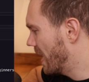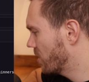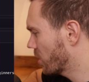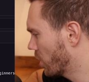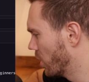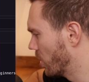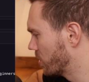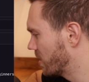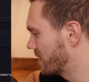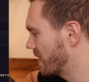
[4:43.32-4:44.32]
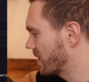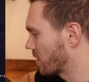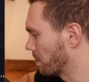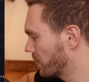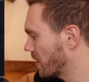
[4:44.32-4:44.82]
As it goes, it says
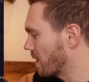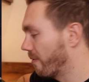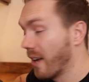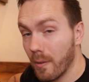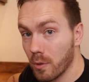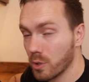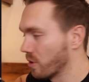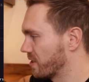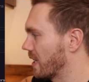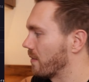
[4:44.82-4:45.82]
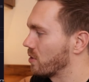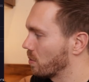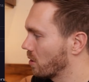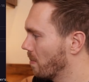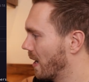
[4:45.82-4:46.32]
complete 5 results saved. So we go